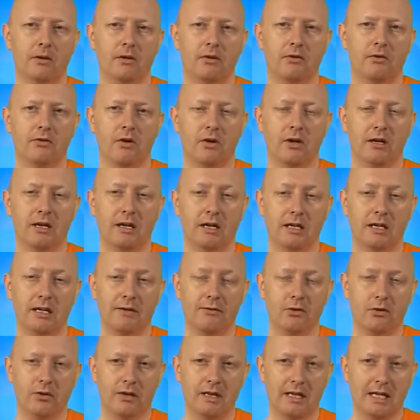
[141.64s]
So it can
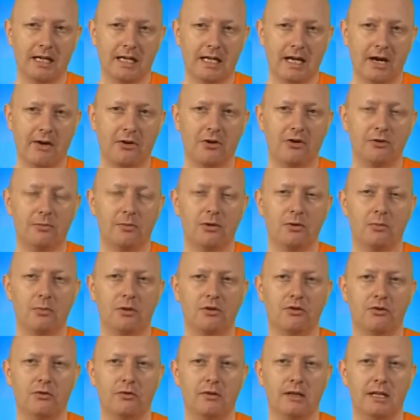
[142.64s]
give you the encouragement
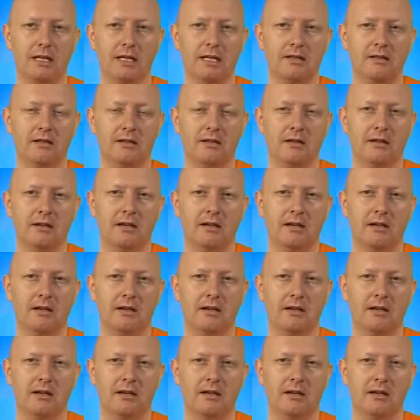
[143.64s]
which you need,